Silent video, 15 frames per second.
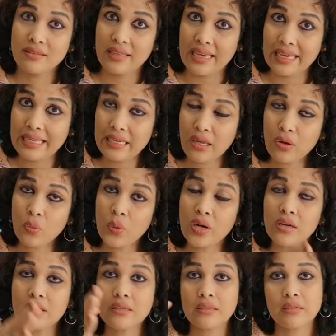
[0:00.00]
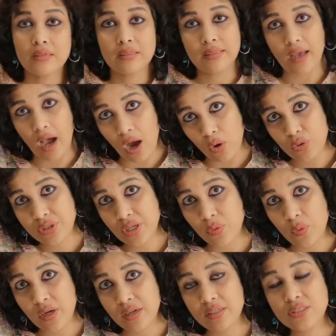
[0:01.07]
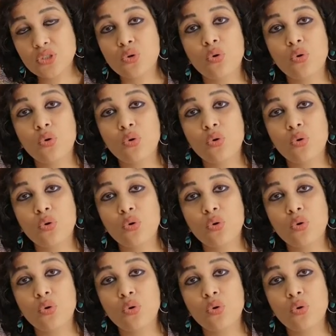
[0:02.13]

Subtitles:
The inner world, the outer world.